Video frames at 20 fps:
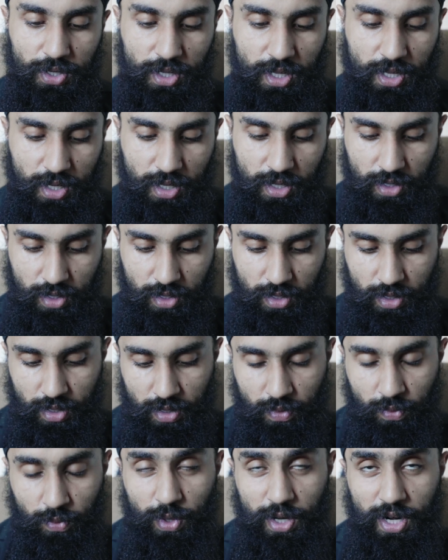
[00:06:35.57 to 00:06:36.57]
And
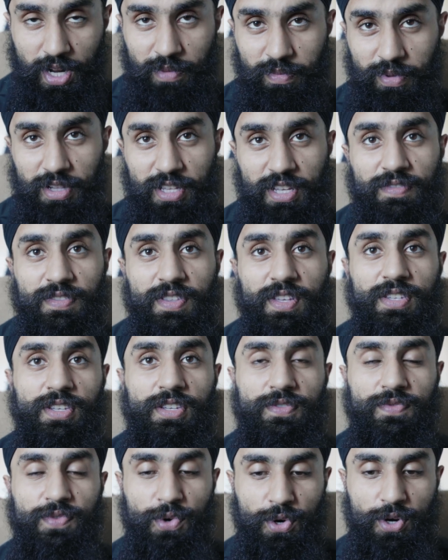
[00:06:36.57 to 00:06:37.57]
what I believe this
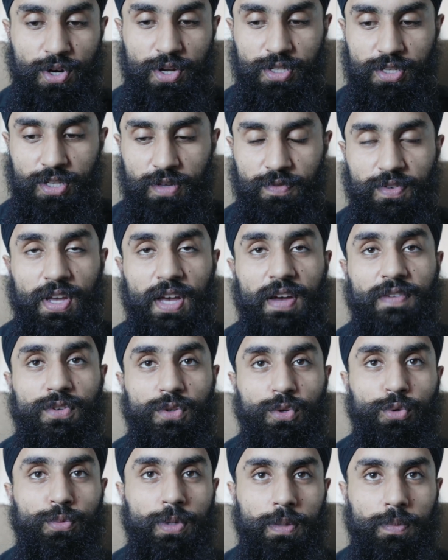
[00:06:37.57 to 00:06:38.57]
is for is if you have
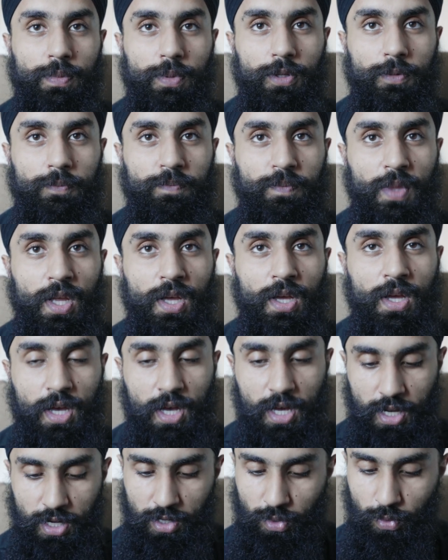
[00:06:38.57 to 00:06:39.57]
2 people
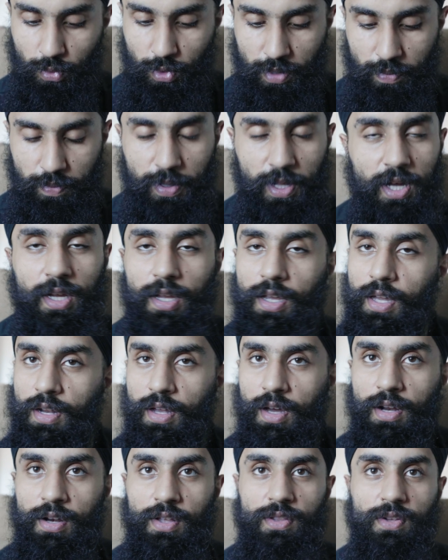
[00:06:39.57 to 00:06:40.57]
and you want to plug in
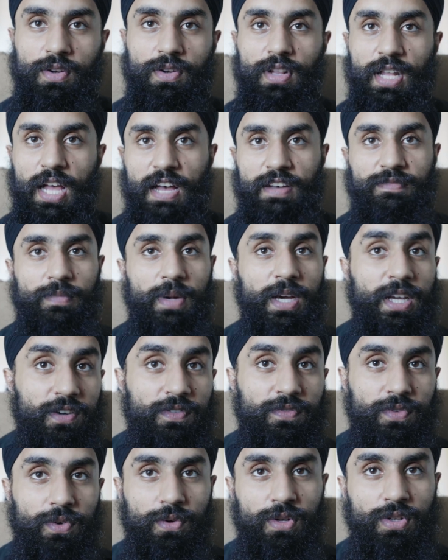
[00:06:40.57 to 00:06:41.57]
another lav
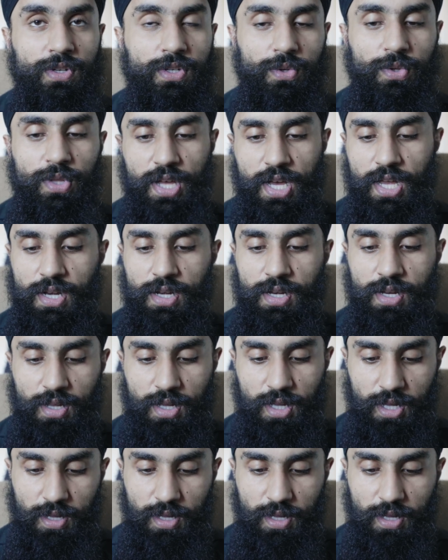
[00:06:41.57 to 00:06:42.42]
microphone into that,